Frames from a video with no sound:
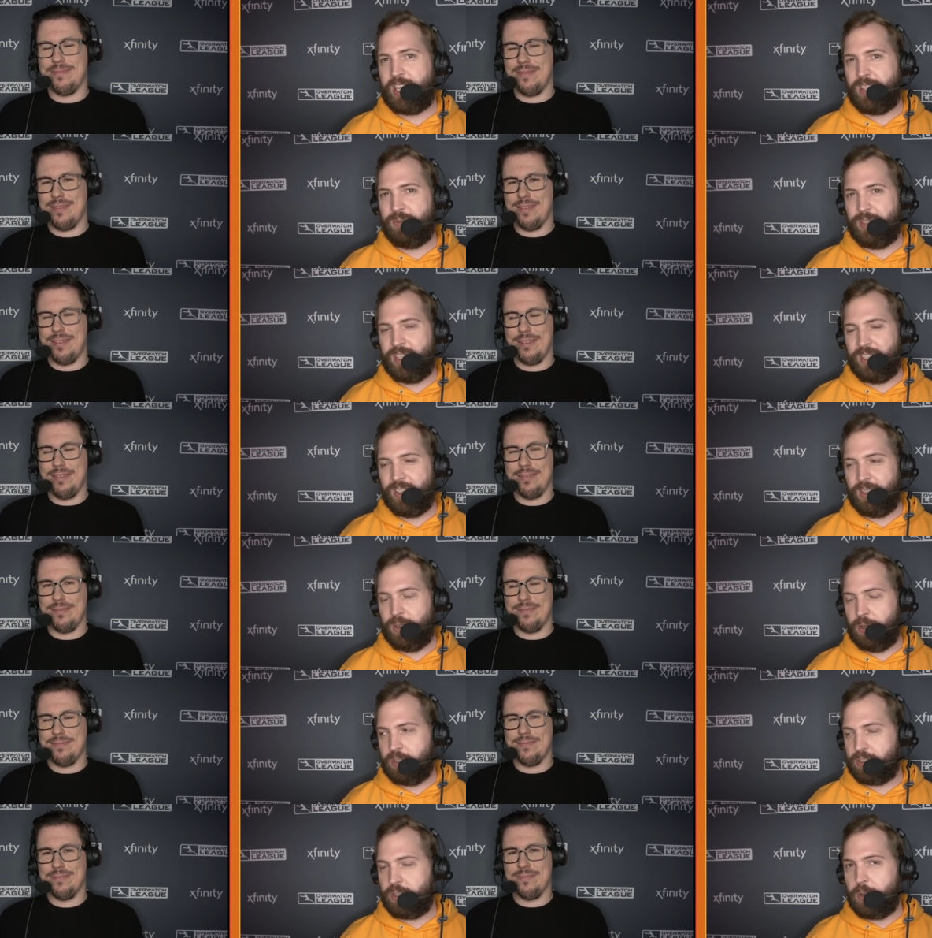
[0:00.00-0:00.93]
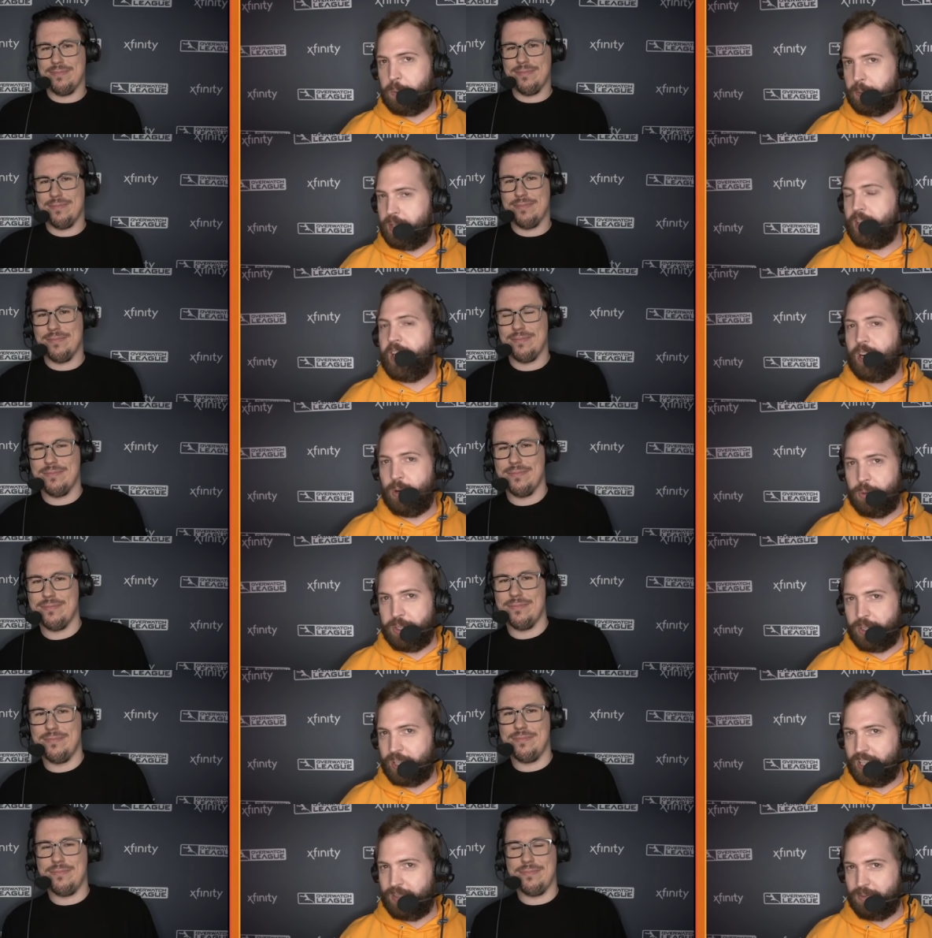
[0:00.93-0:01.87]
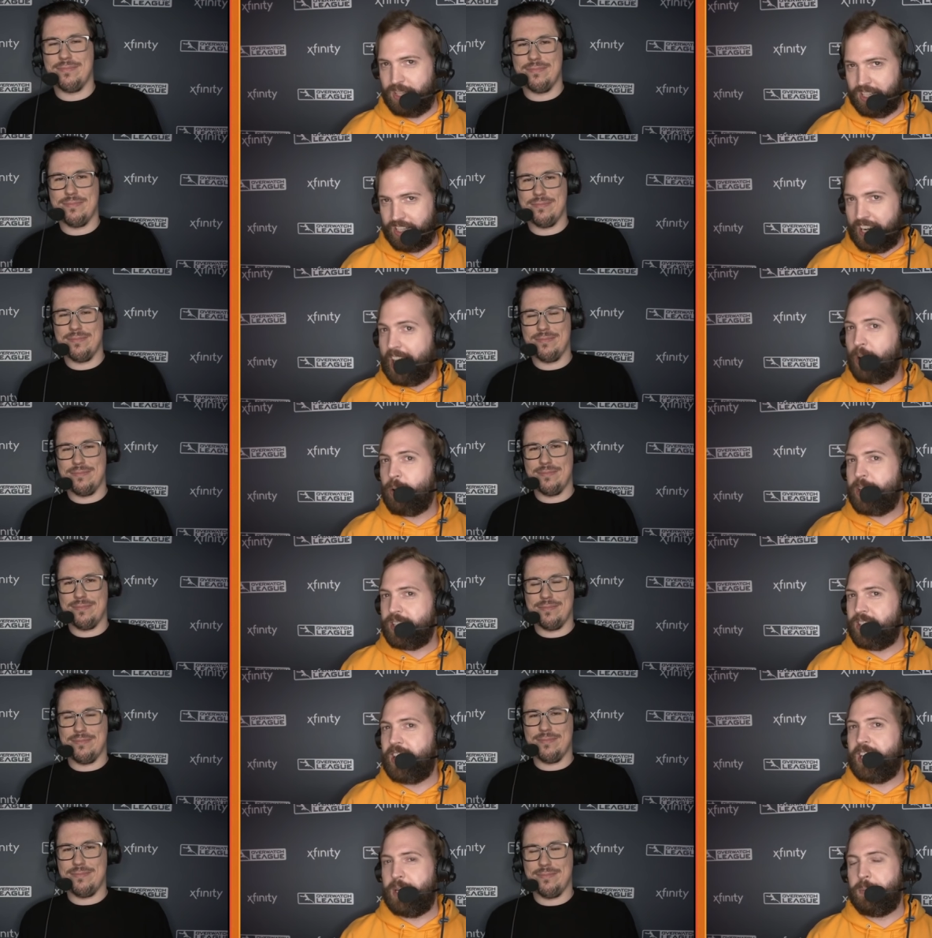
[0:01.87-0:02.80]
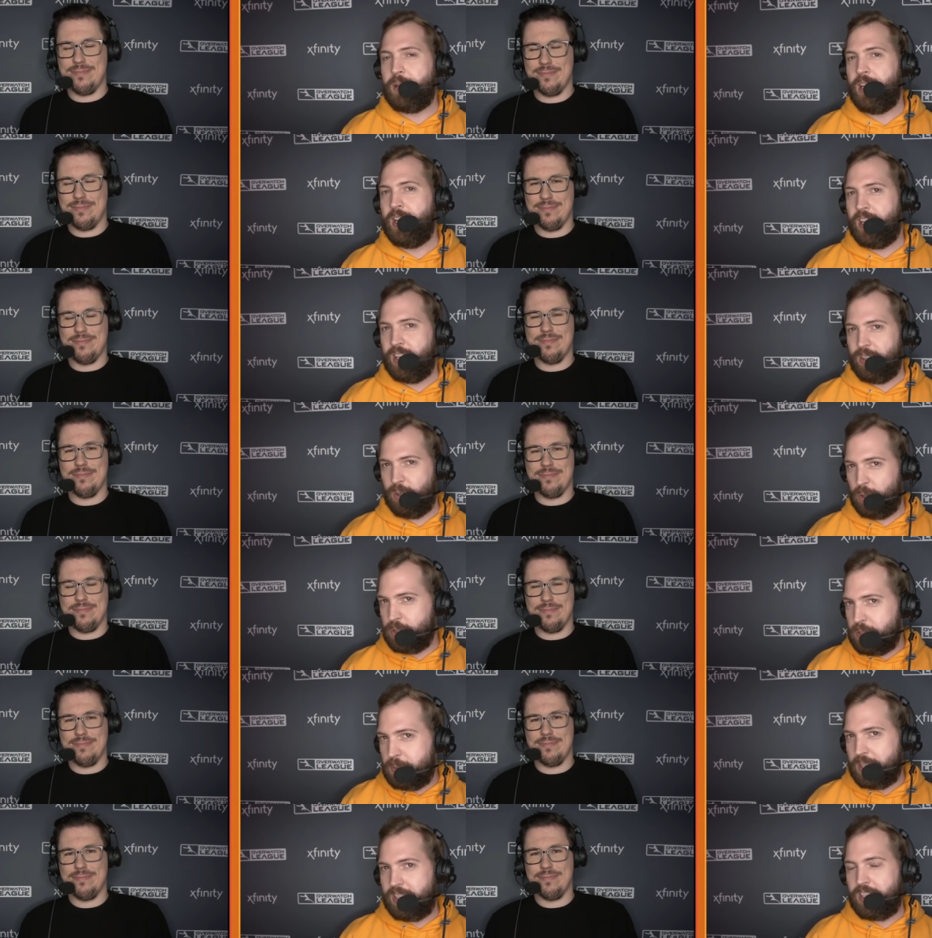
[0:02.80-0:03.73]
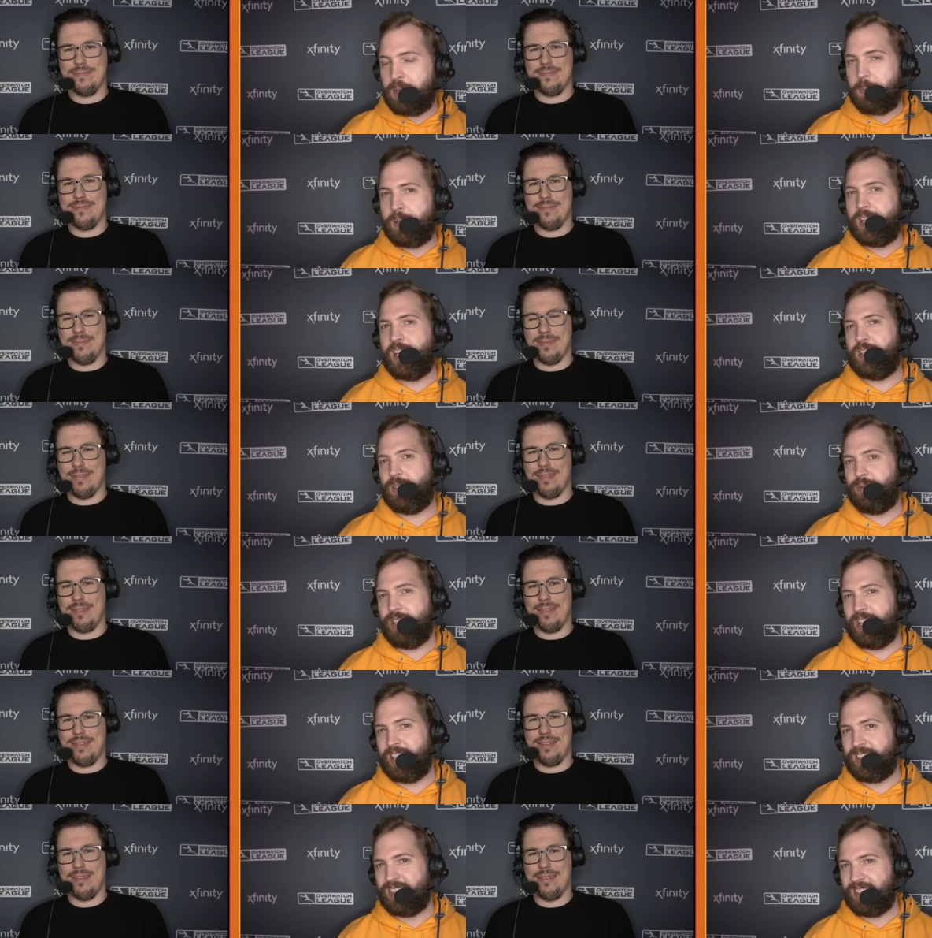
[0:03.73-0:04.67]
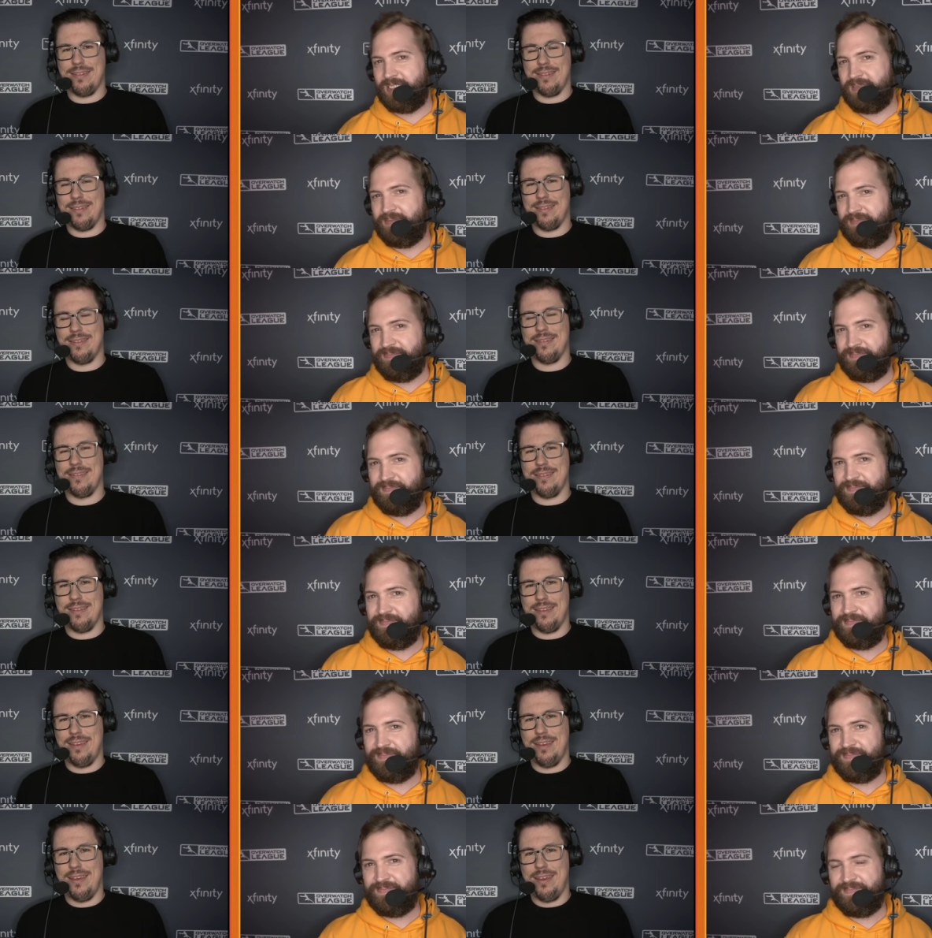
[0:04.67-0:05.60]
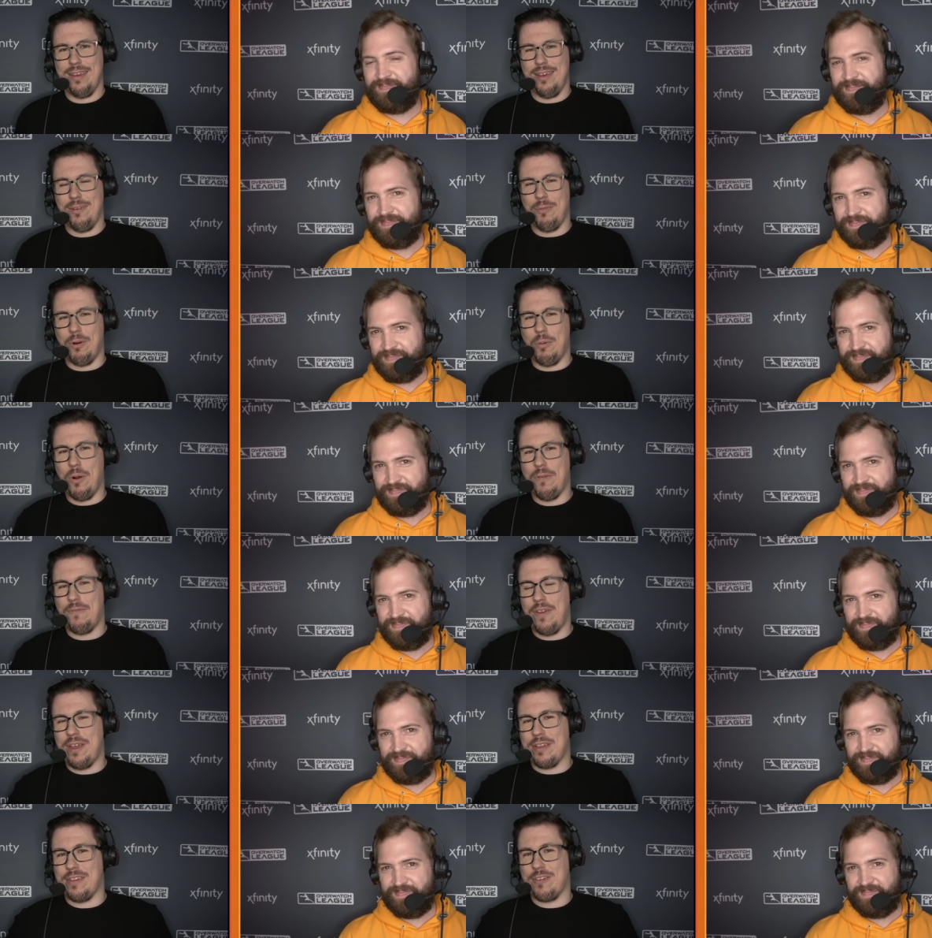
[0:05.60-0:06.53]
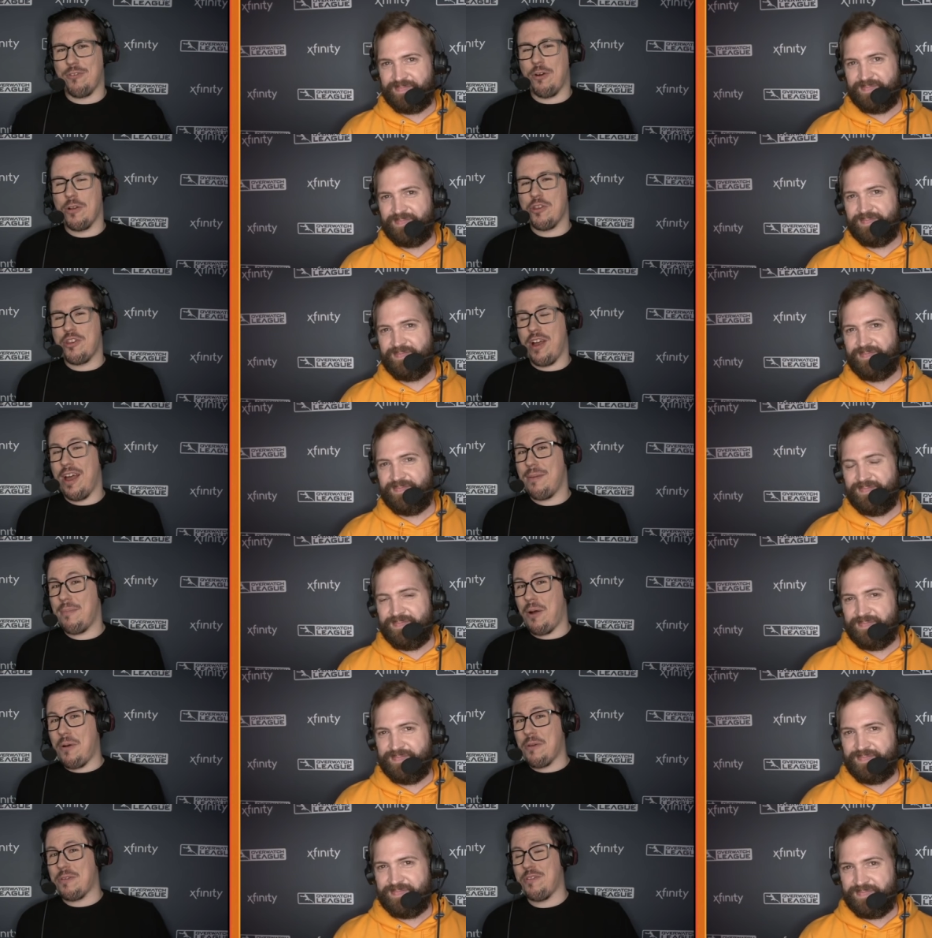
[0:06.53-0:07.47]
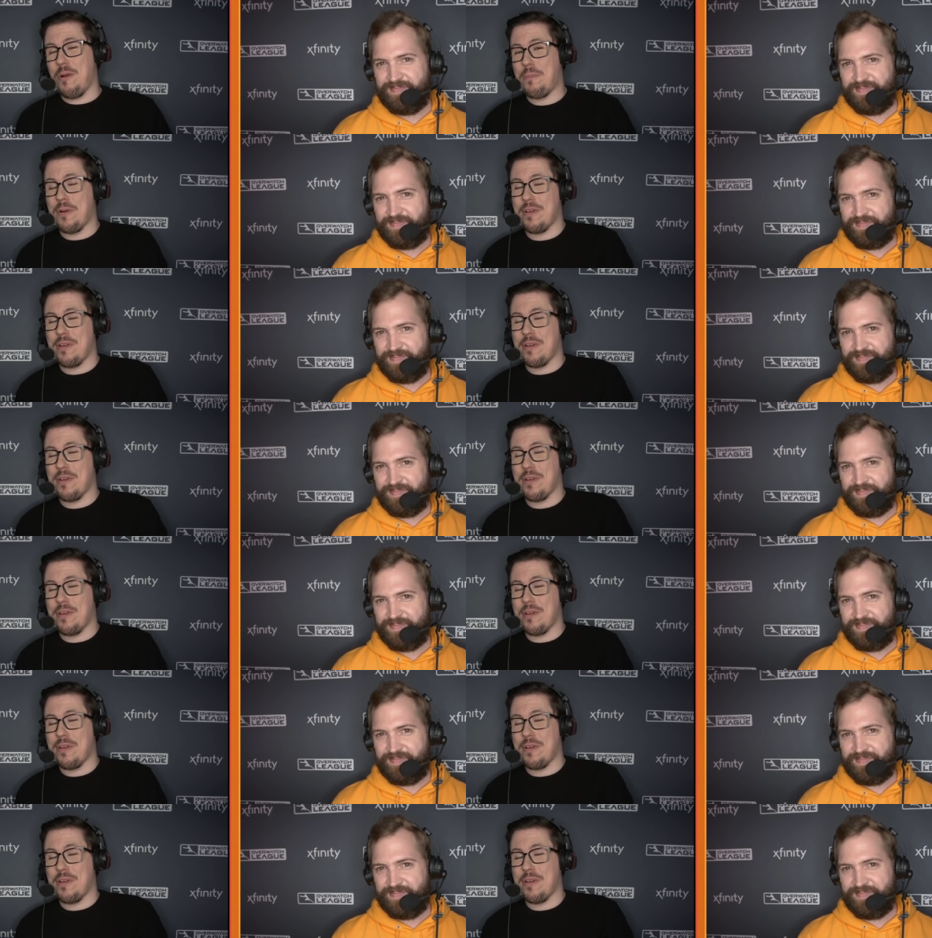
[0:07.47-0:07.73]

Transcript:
Speaker 1: when you're kind of the or a stall player when you're kind of the carry type ultimate DPS flex.
Speaker 2: Well, Wolf, it's crunch time, also